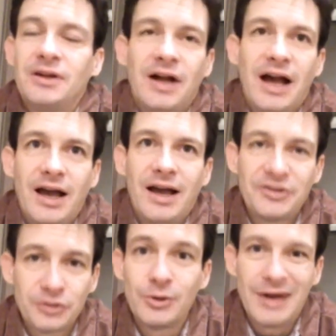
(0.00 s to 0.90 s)
I don't
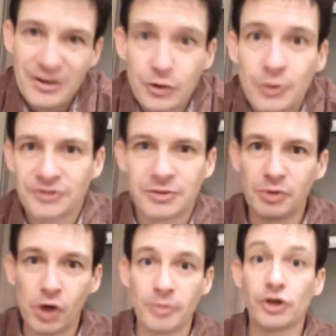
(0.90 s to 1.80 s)
want to blow
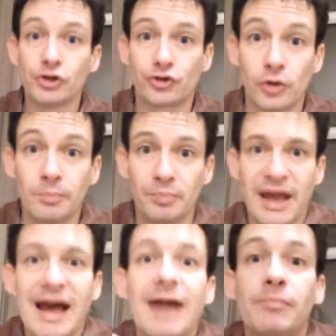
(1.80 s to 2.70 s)
my own
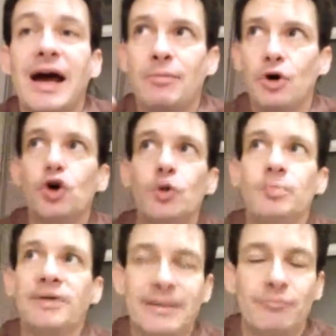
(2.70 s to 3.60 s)
trumpet. I'm
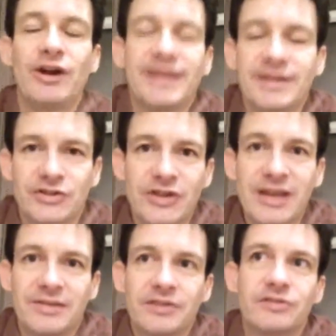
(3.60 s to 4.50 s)
hoping I'm right in
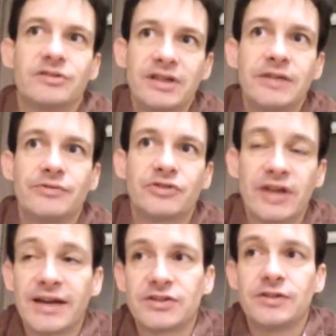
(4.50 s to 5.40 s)
saying this. Dave
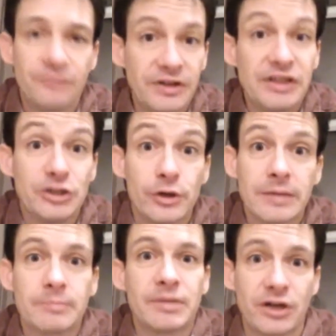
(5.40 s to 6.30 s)
started
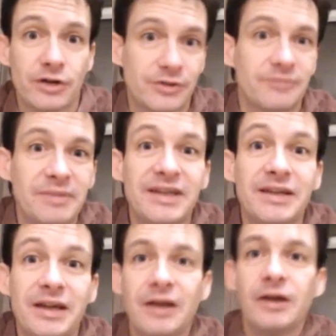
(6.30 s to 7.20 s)
videoing because of
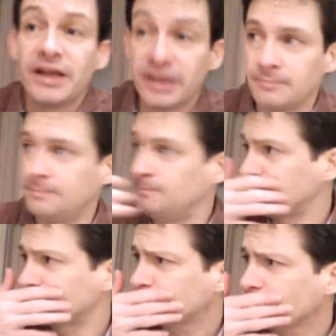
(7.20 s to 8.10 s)
me.
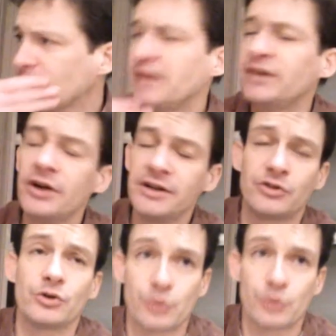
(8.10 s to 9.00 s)
He got in
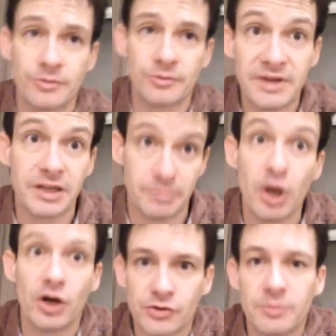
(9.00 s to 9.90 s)
touch with me and he
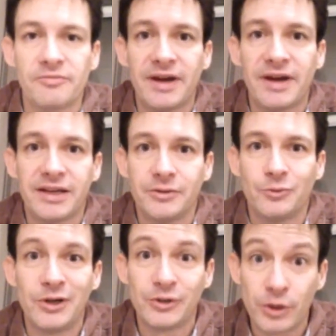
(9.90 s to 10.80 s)
bought some of
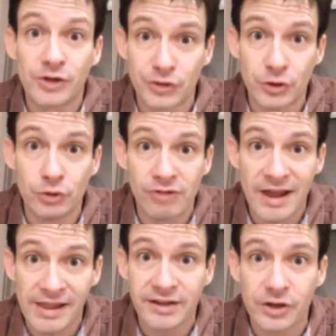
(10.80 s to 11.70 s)
my World War II
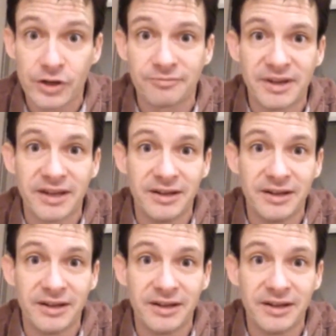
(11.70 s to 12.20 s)
relics off me.